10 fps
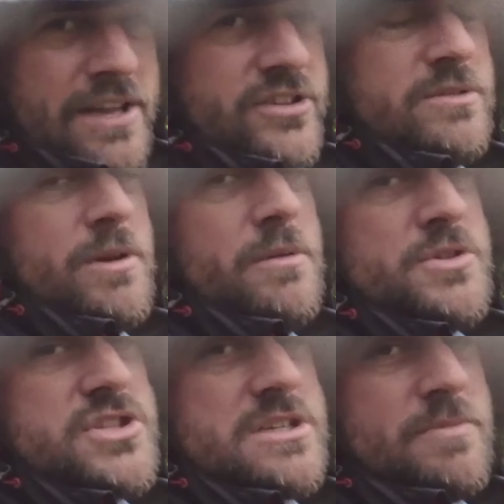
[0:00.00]
There seems to be a lot
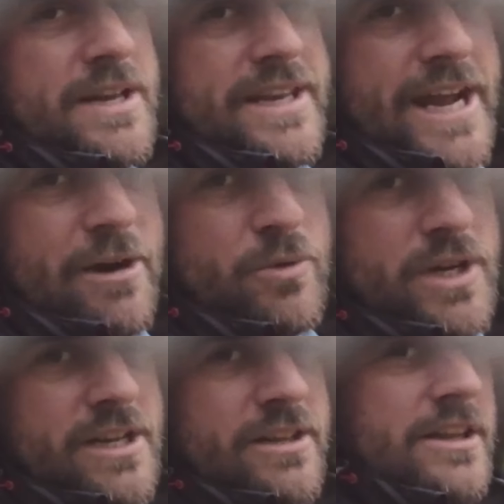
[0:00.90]
more ticks about now
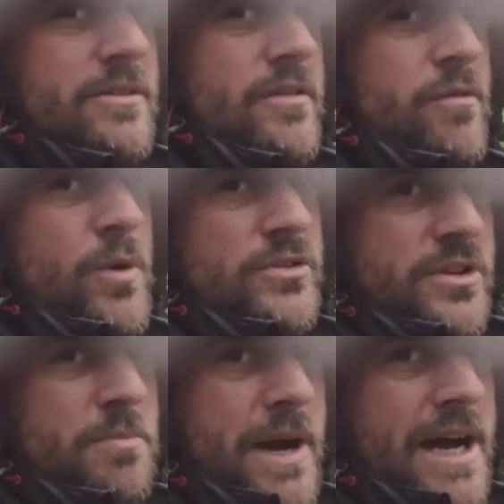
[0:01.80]
than there ever was in
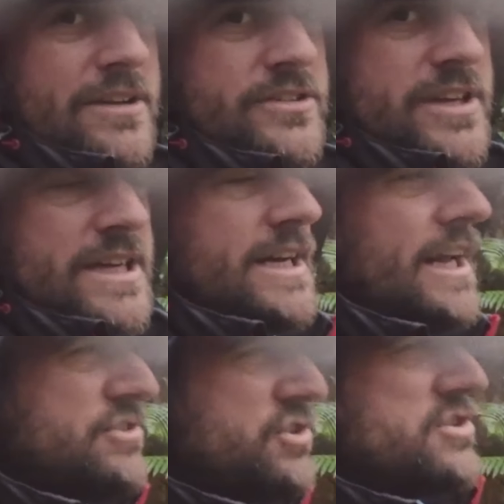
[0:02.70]
the past.
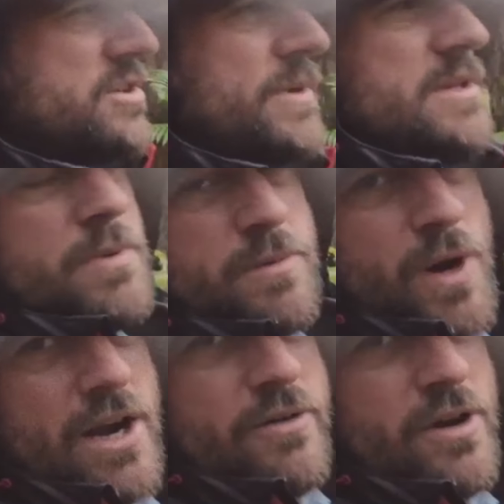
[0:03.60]
It's just something to be
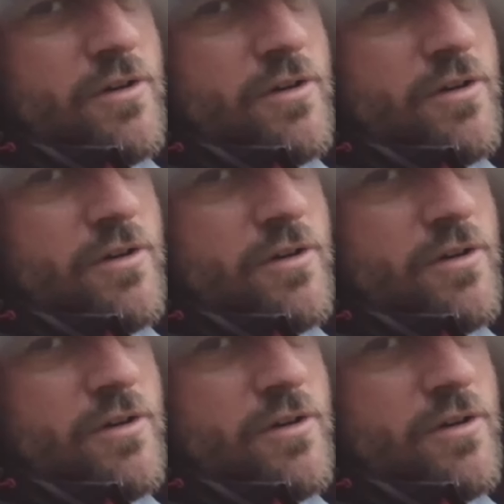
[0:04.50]
wary